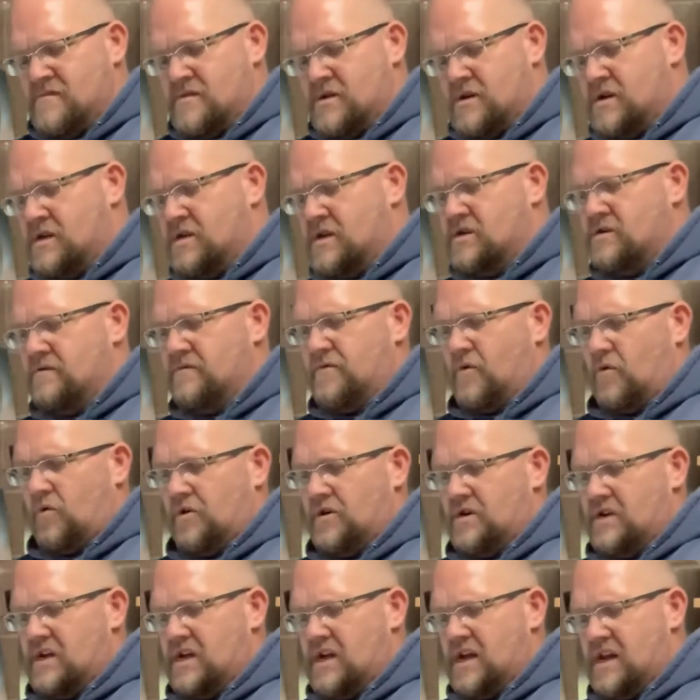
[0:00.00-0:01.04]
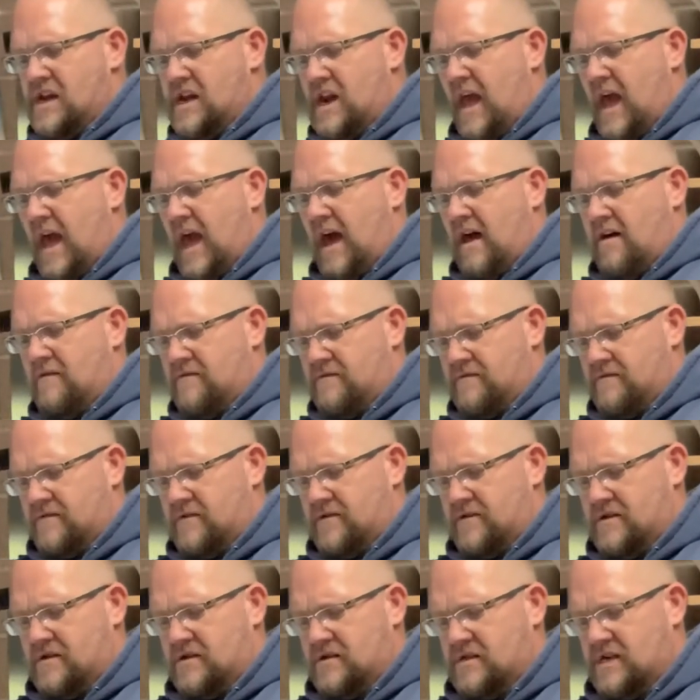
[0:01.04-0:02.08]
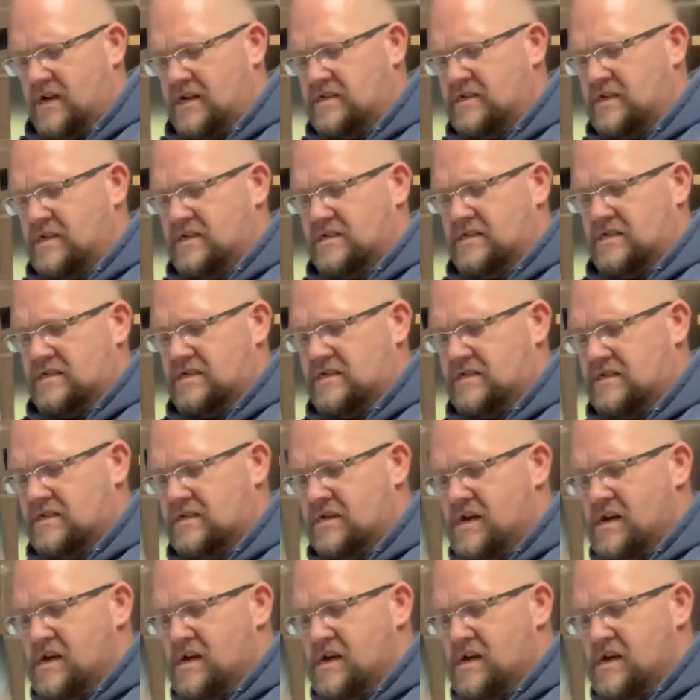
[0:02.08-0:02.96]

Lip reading: and then you fold it again in half, like this.